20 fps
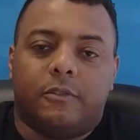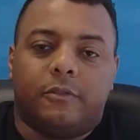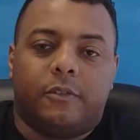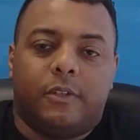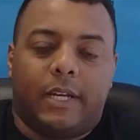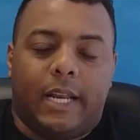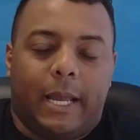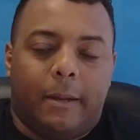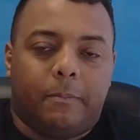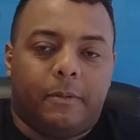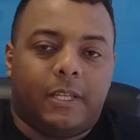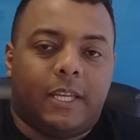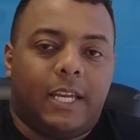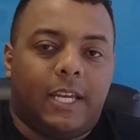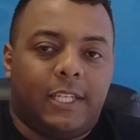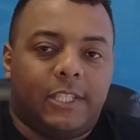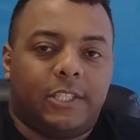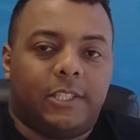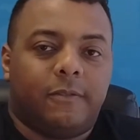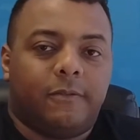for an
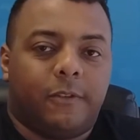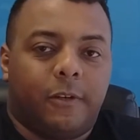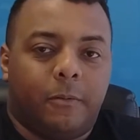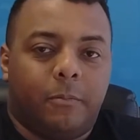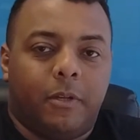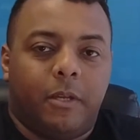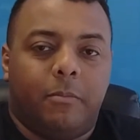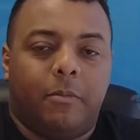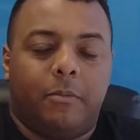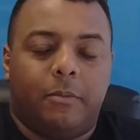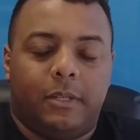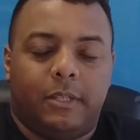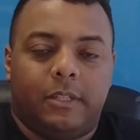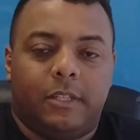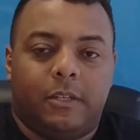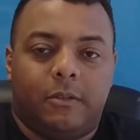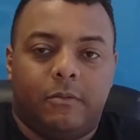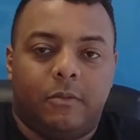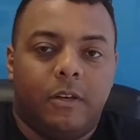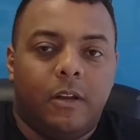application for a PPP
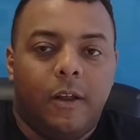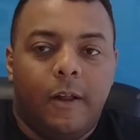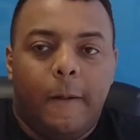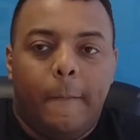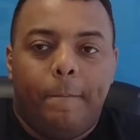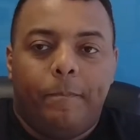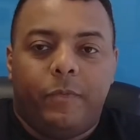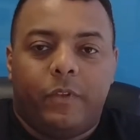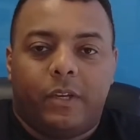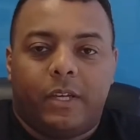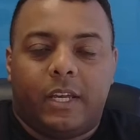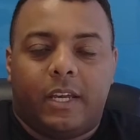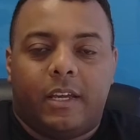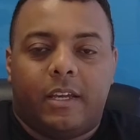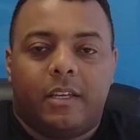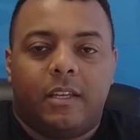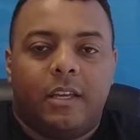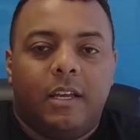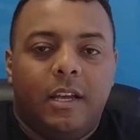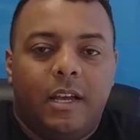loan, okay?